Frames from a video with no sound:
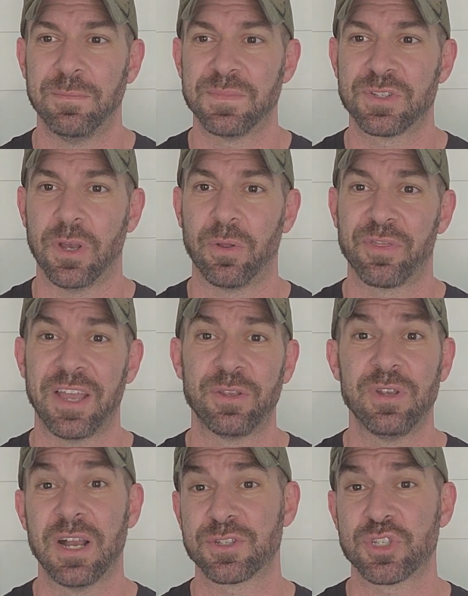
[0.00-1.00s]
So thank
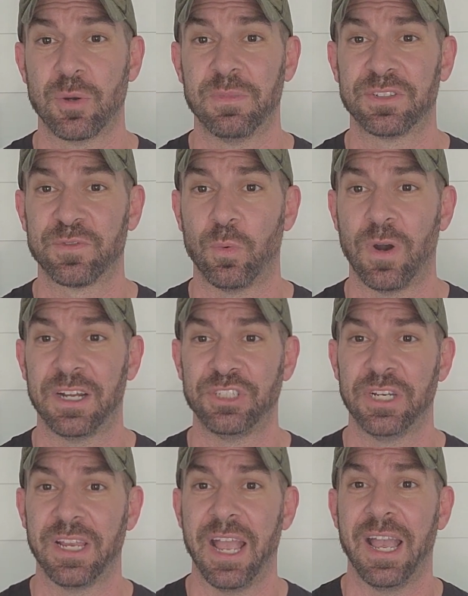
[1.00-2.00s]
you guys so much for
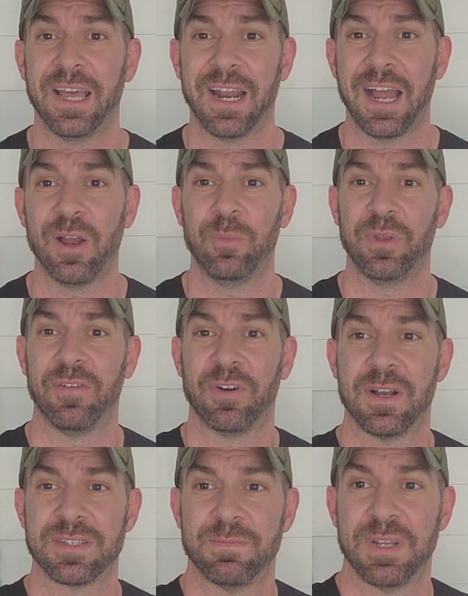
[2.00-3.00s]
watching, and I hope you have an
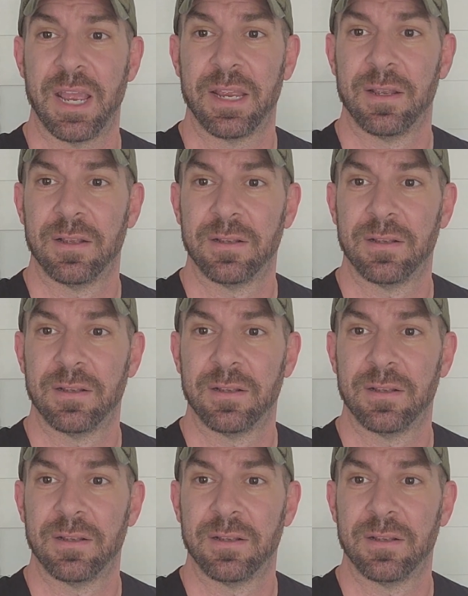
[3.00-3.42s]
awesome day.